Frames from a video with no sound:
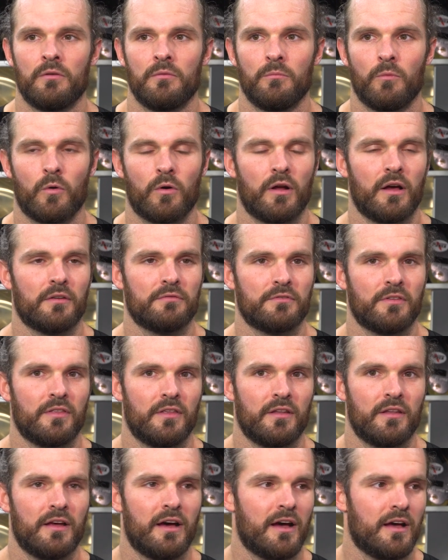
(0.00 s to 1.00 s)
more often
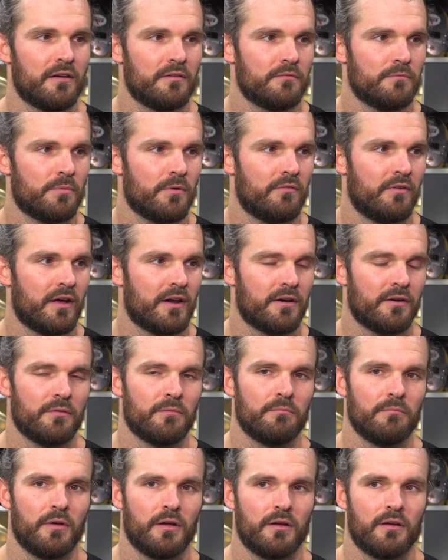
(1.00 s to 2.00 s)
than not provided a,
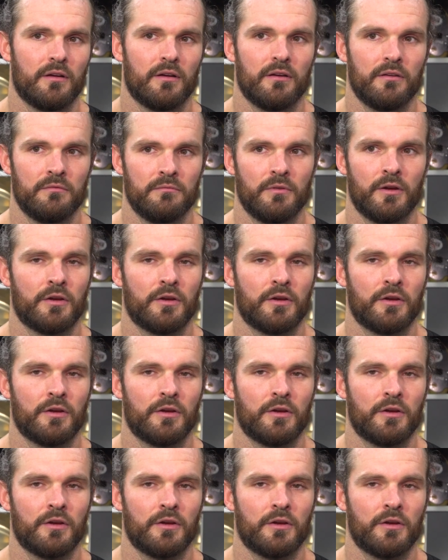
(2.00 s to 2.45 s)
uh,